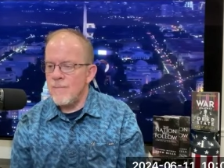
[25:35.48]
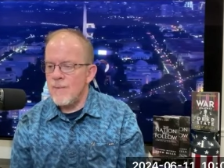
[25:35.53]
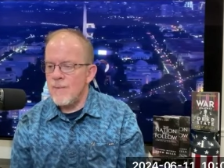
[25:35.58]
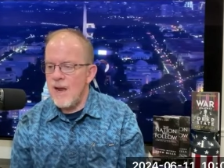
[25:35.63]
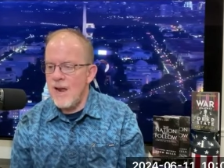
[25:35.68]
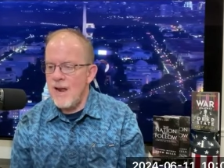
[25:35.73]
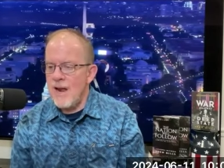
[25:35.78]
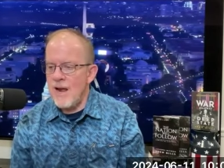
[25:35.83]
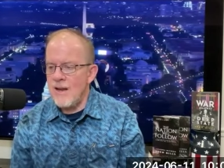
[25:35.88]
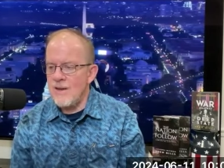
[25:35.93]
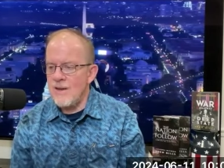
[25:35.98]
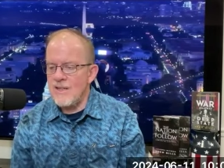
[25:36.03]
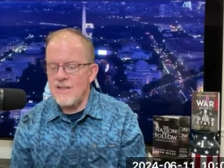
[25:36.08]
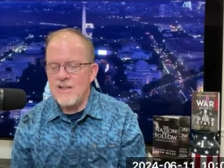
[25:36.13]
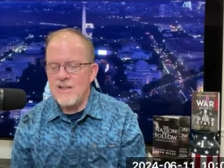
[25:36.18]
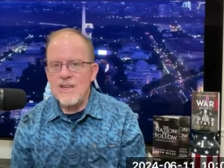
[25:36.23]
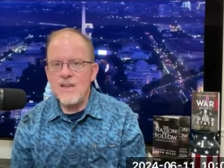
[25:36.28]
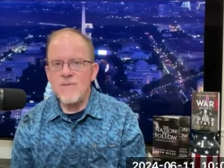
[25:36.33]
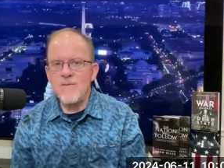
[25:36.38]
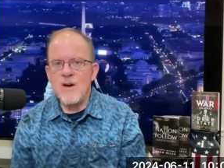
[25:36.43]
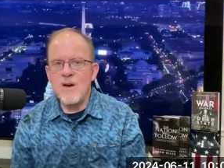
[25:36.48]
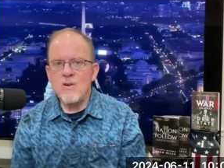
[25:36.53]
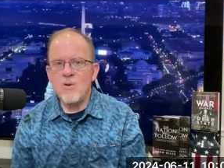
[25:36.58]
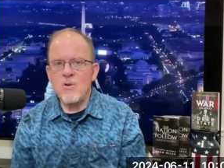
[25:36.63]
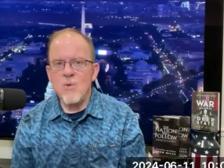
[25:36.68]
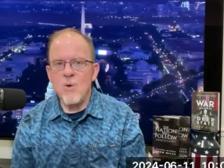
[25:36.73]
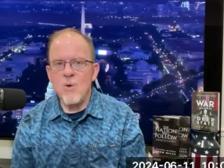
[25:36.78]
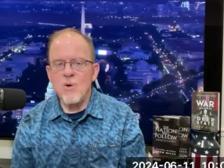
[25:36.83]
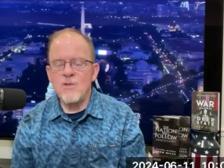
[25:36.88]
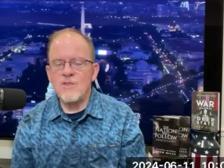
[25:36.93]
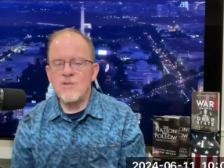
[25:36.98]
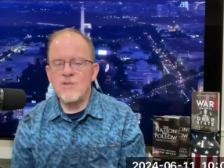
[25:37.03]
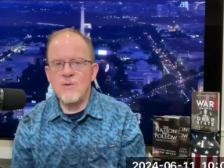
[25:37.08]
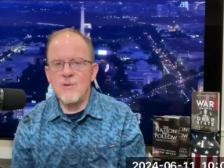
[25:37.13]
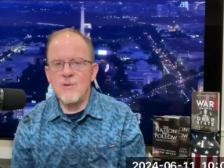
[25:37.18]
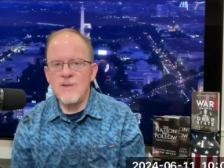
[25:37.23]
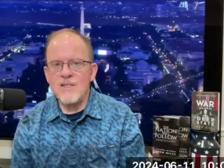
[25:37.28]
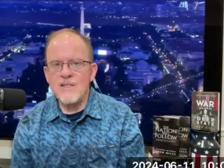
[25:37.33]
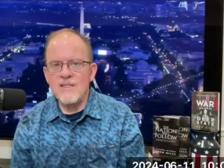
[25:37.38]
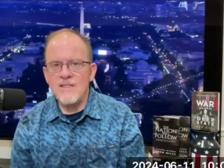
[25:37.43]
and then they give out awards
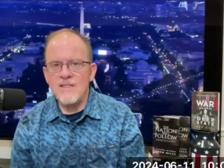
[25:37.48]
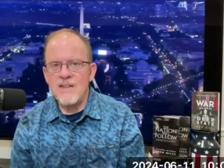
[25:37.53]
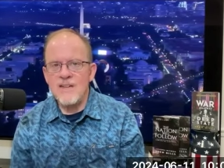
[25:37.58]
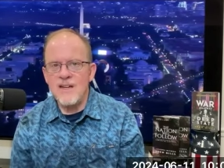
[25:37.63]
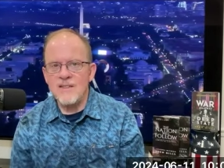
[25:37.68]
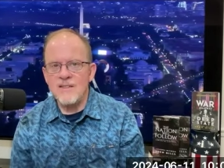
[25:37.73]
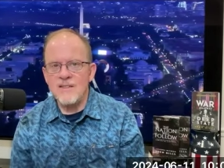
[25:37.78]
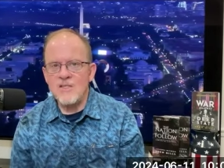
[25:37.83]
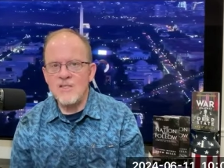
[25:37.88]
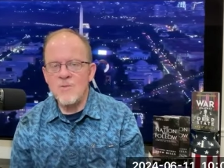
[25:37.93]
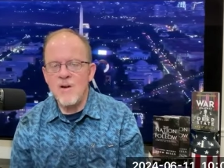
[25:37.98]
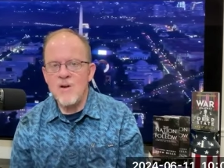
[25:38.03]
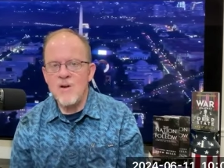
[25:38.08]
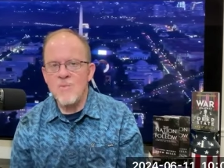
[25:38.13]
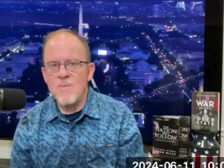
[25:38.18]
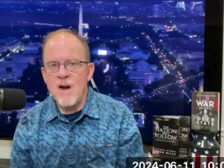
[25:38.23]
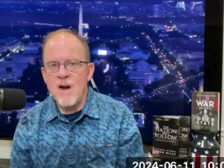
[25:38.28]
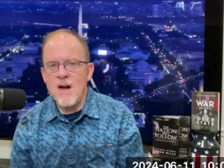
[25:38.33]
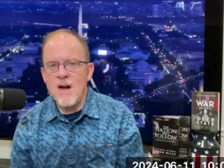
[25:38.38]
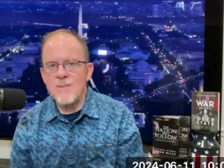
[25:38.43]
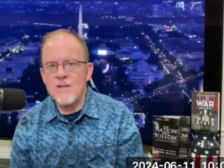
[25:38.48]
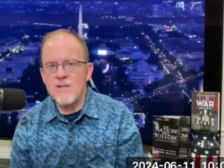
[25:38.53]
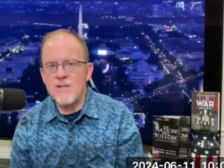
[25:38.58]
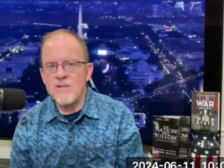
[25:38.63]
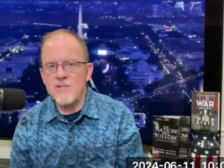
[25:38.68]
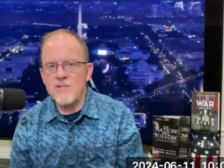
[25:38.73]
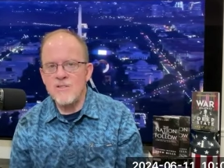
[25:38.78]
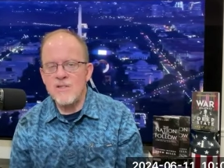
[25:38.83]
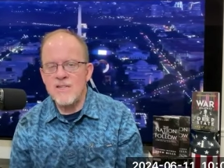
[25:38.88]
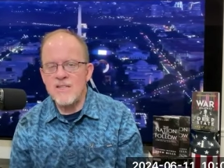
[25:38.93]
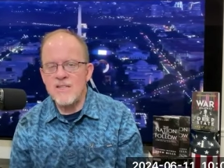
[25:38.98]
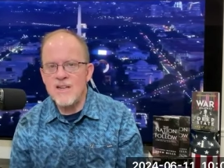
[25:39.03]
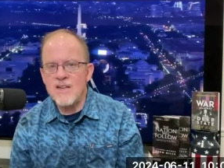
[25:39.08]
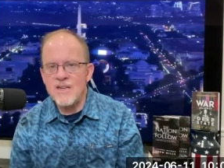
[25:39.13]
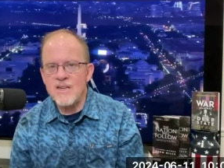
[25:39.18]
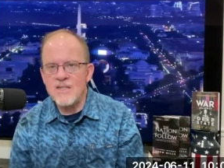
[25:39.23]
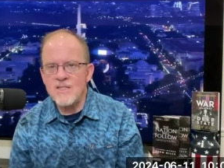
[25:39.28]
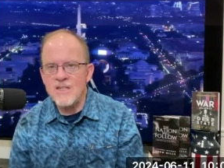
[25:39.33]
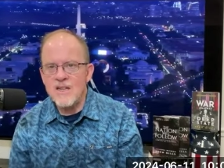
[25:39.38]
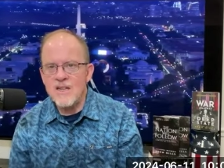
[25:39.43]
for intent that's why obama 30
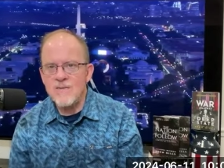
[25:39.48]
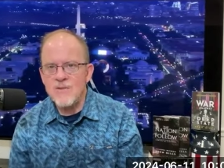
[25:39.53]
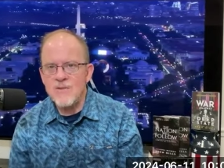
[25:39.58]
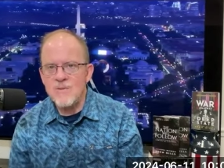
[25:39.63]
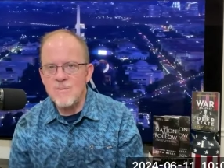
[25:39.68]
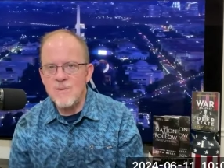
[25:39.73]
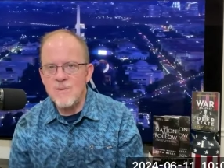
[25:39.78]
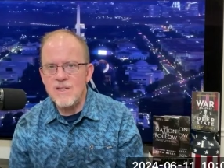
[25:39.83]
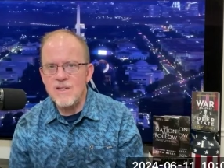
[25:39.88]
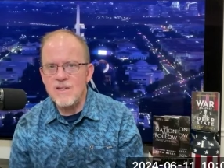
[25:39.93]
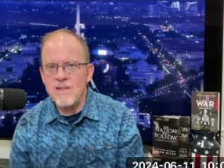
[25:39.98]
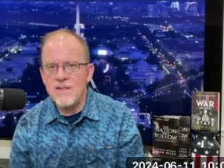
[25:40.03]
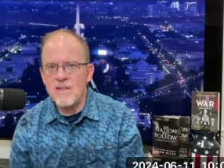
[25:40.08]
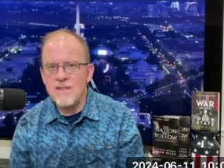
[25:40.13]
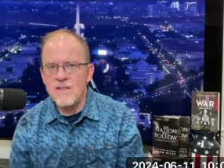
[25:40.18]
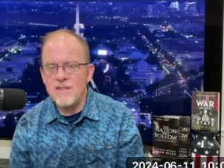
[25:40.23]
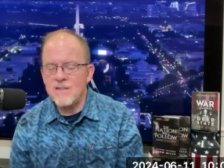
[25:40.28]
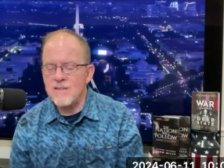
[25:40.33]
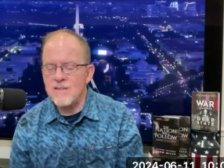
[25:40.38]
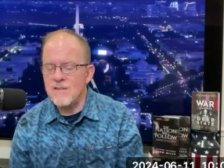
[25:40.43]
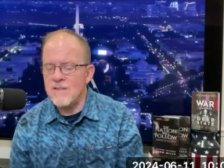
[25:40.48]
seconds after being uh,